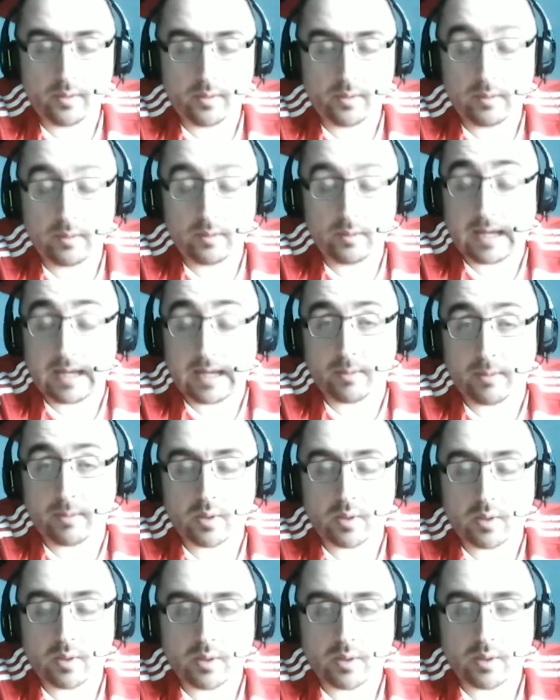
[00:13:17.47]
reliable
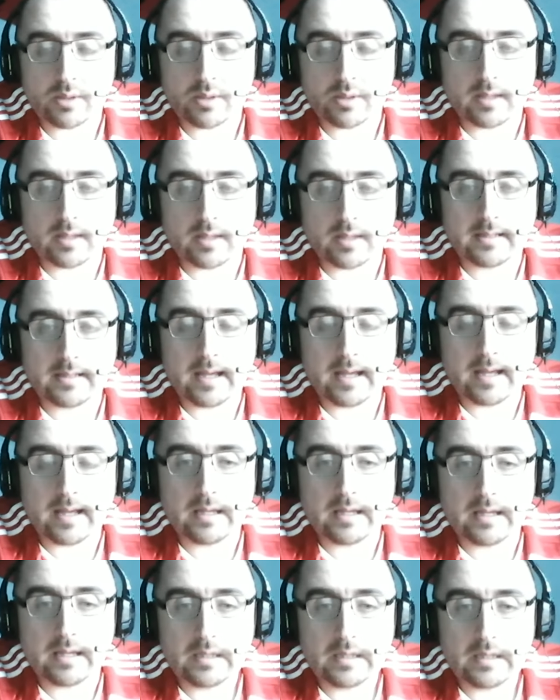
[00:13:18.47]
sources that
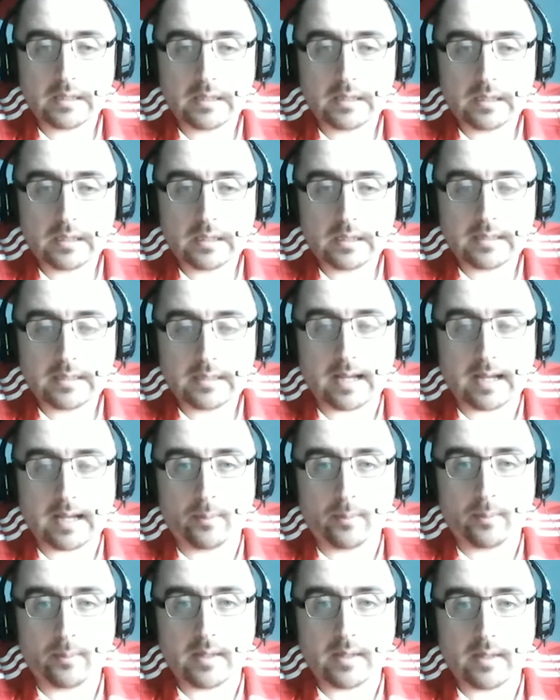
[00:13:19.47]
Tyler
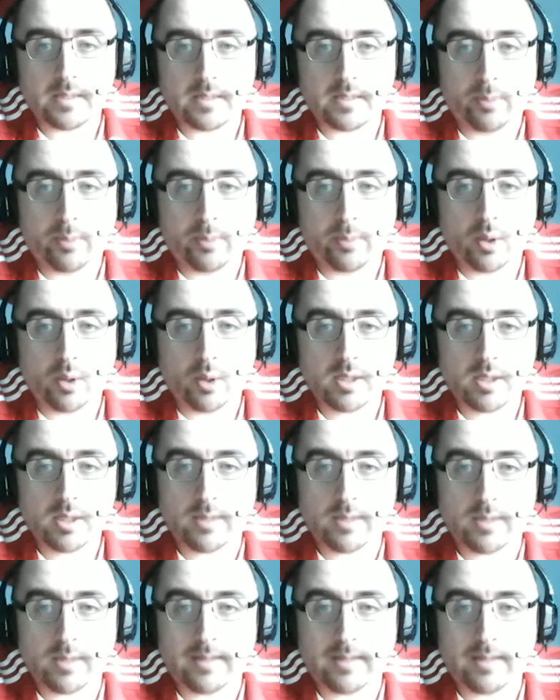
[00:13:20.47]
Breeze's push has
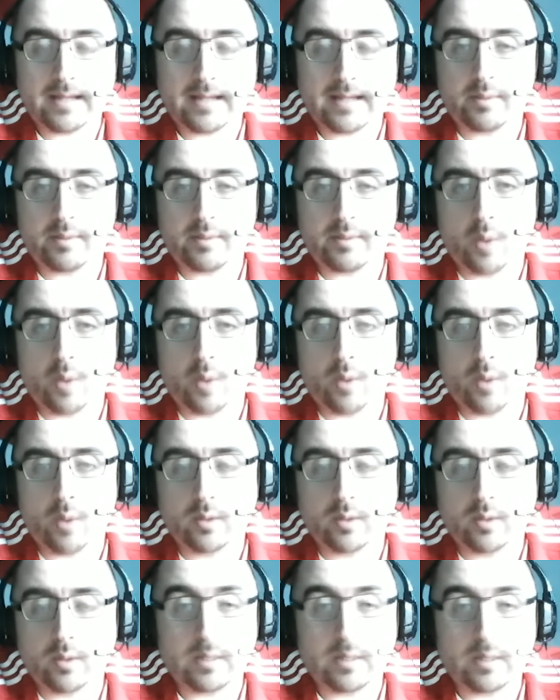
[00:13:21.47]
been dethroned
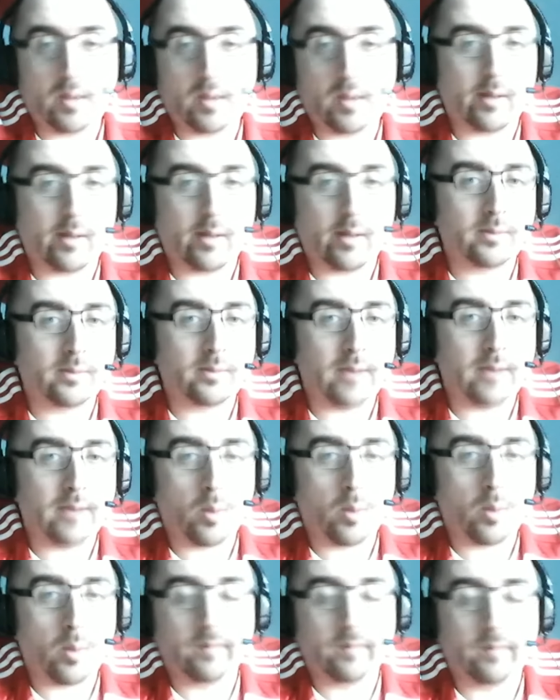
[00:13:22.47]
or derailed by
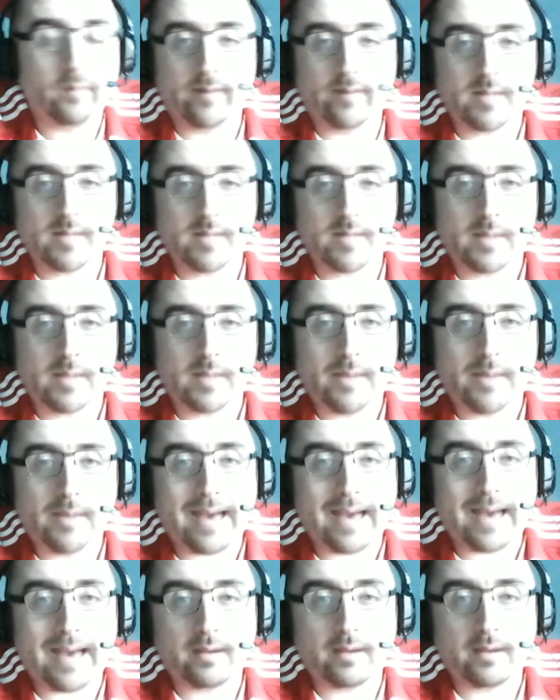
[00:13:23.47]
one Vince McMahon.